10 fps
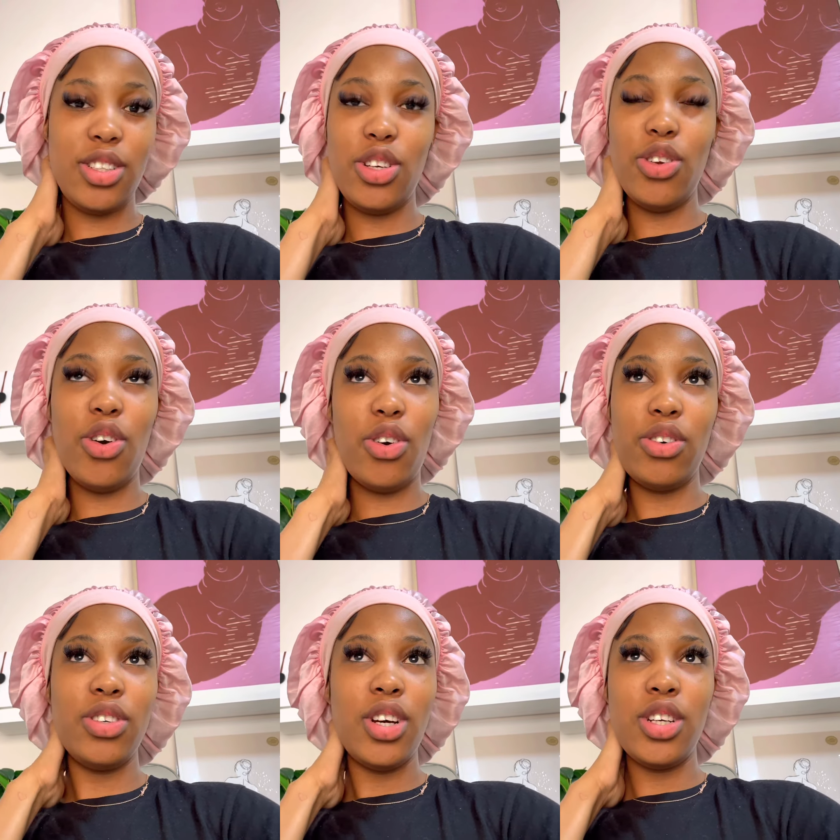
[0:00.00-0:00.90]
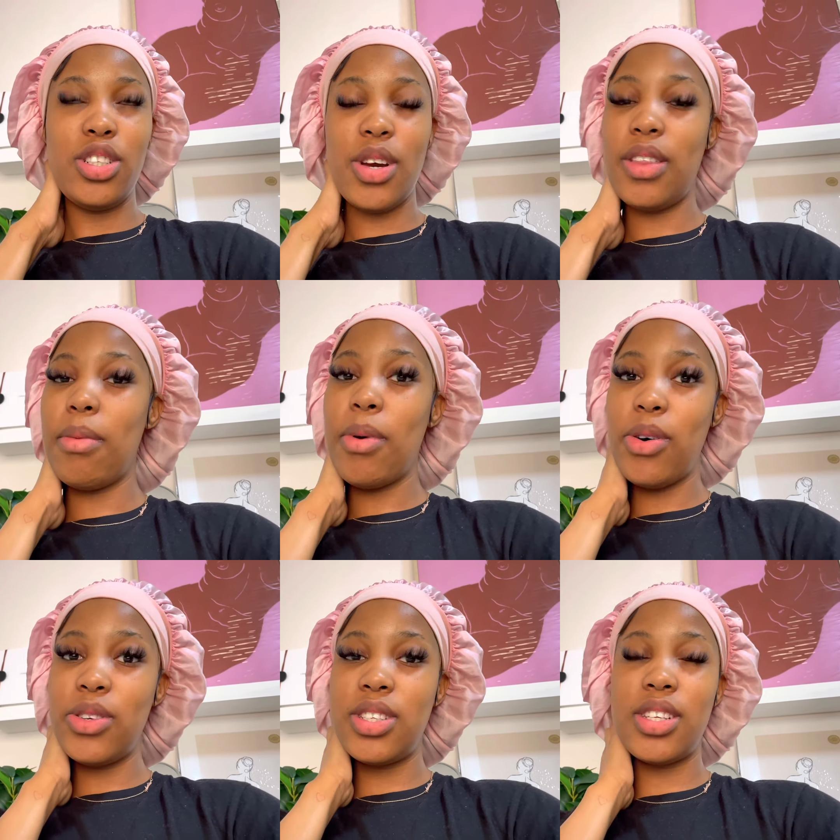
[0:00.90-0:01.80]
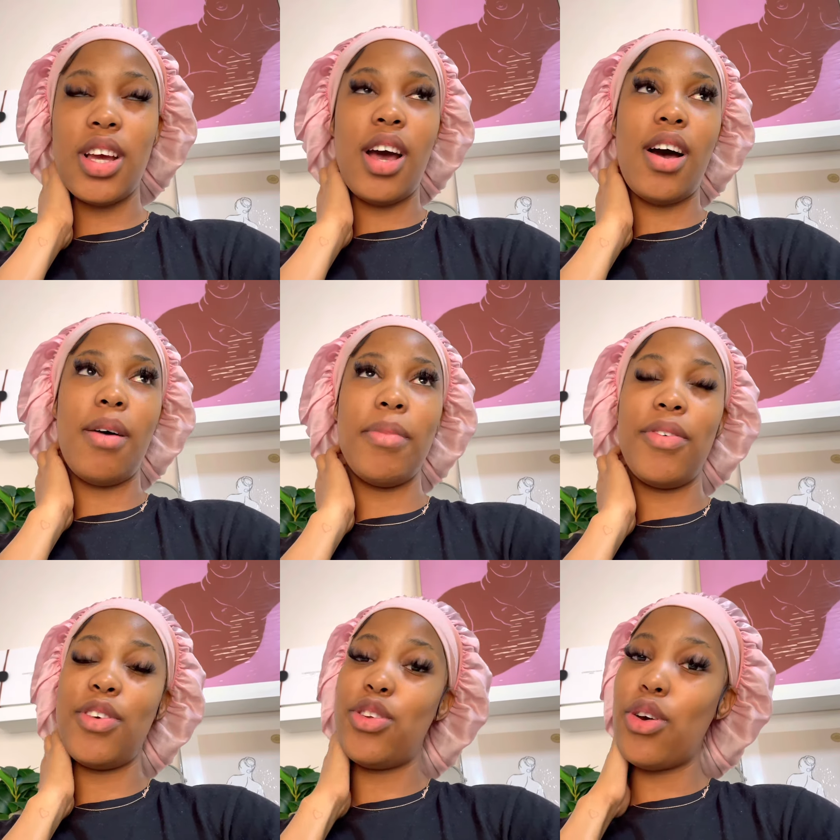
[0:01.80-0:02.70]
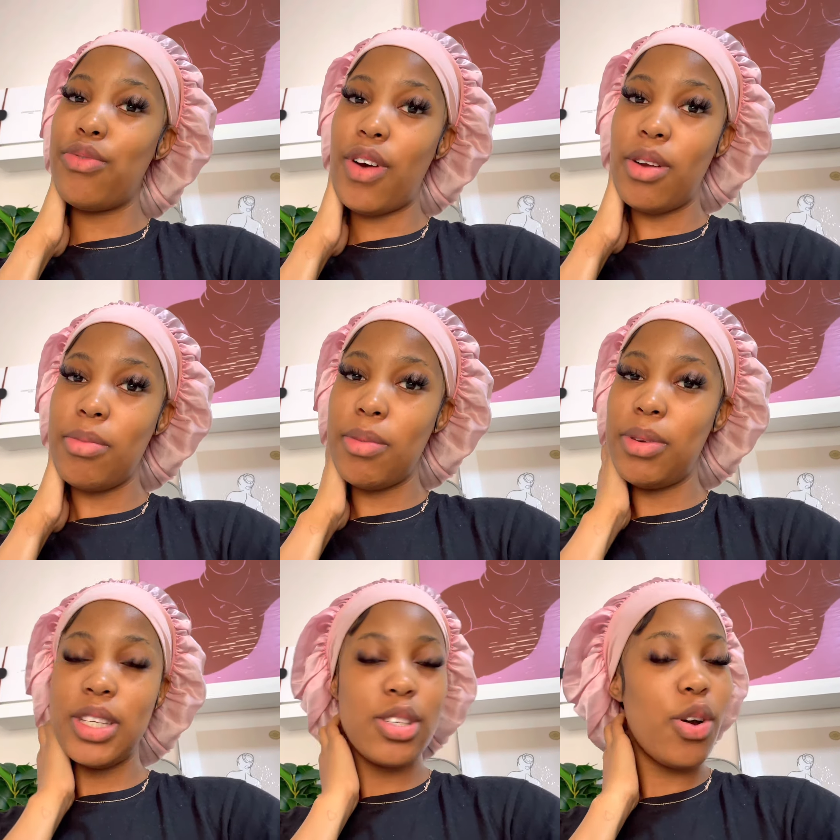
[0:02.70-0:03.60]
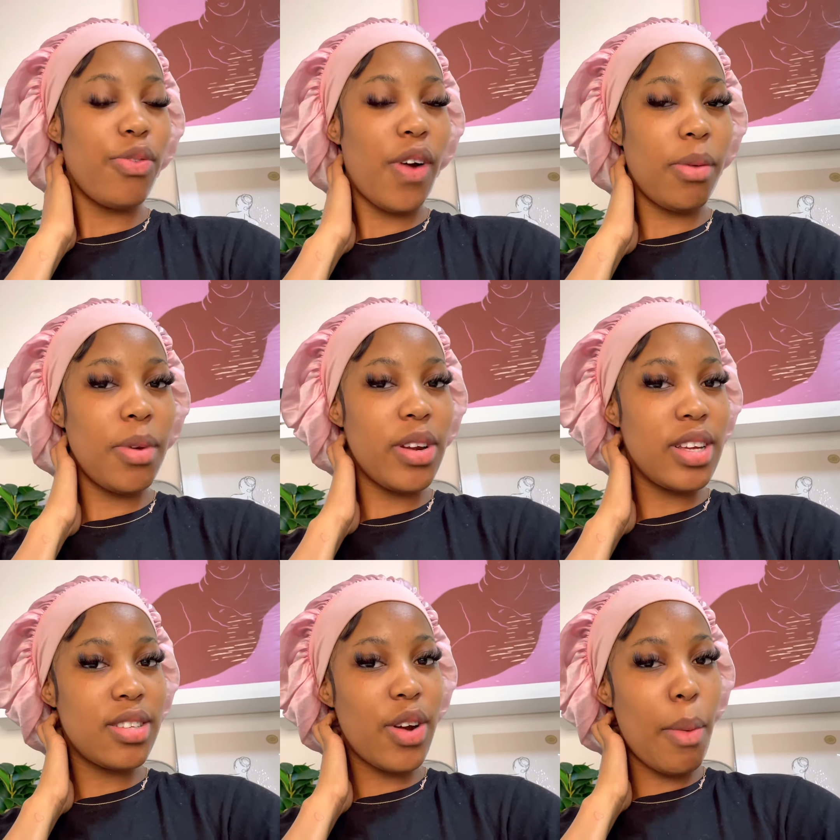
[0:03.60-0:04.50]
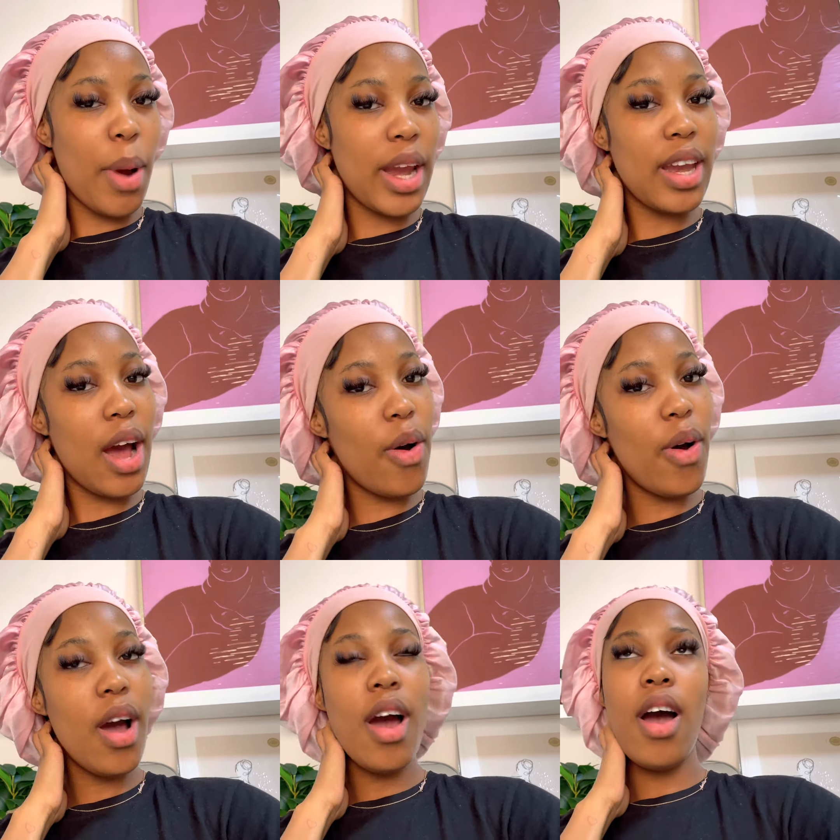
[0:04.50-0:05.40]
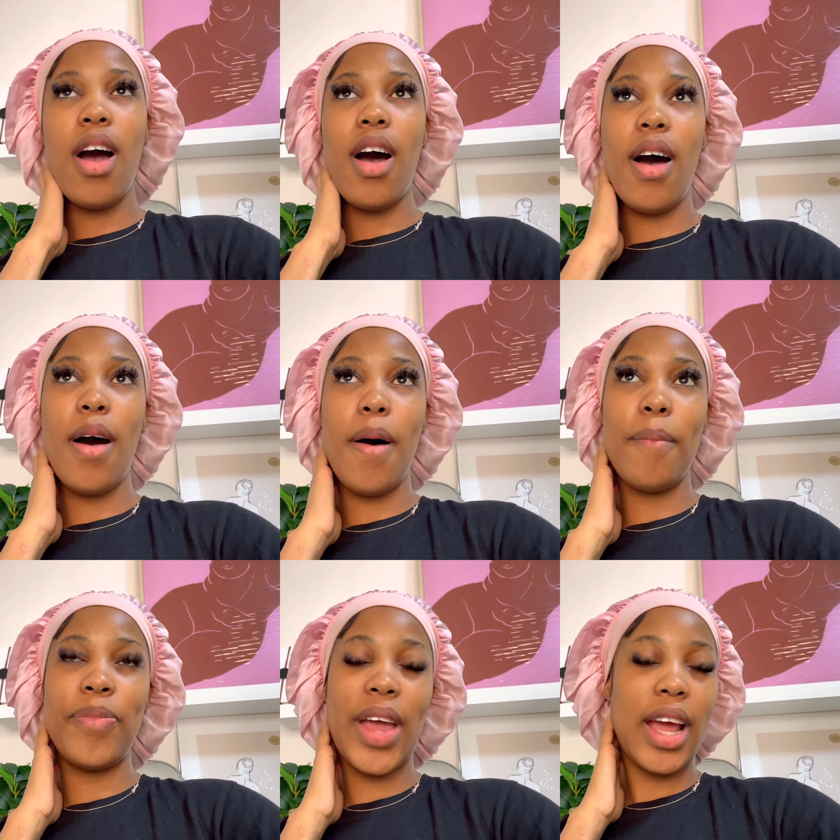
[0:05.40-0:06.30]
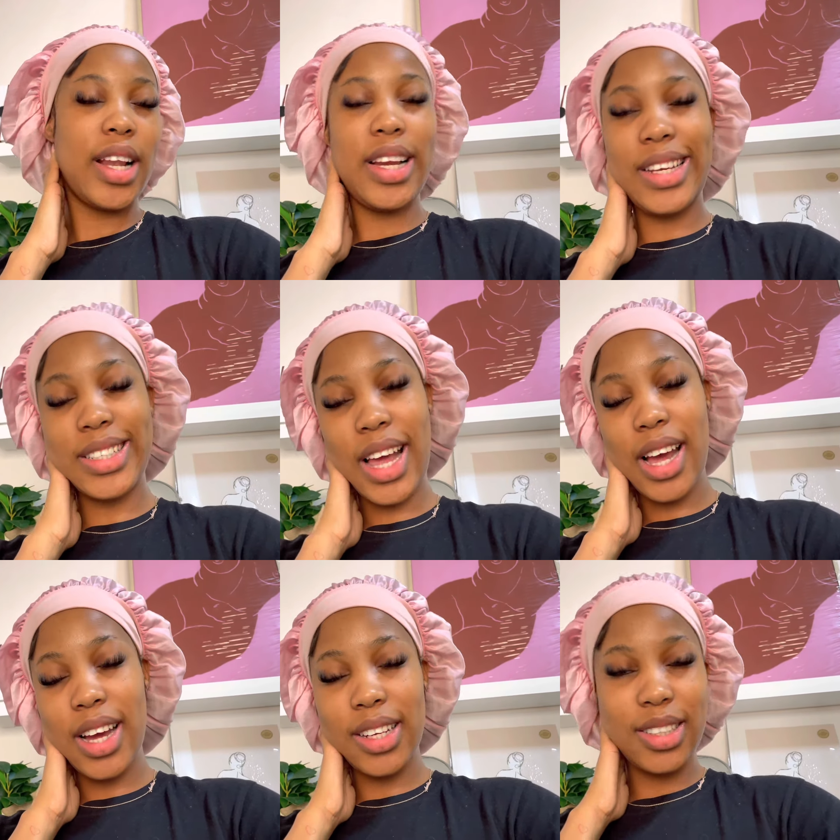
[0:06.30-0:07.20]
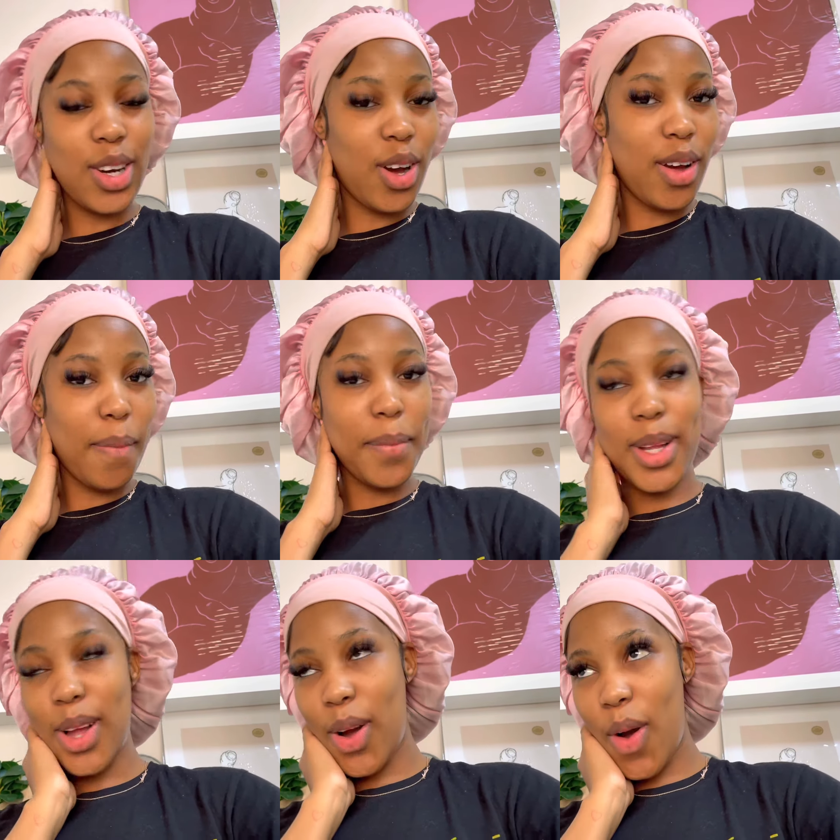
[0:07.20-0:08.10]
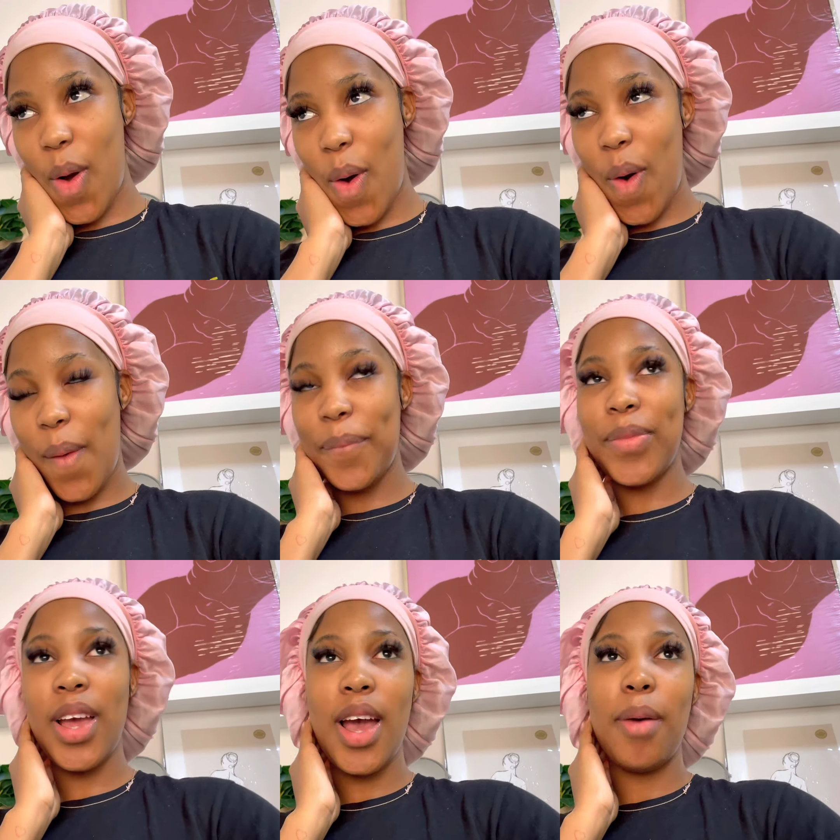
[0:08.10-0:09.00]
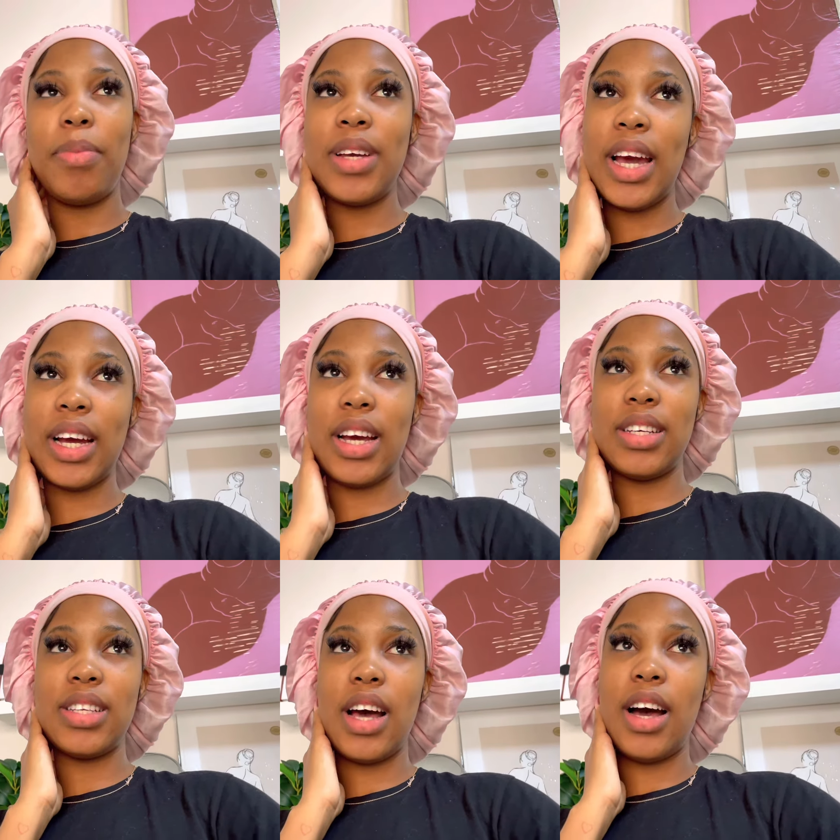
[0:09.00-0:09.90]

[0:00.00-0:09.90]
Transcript: you know, doing the most. If you don't follow me, please go follow me on Instagram right now, at Lisa.Mhlongo. But yeah, guys,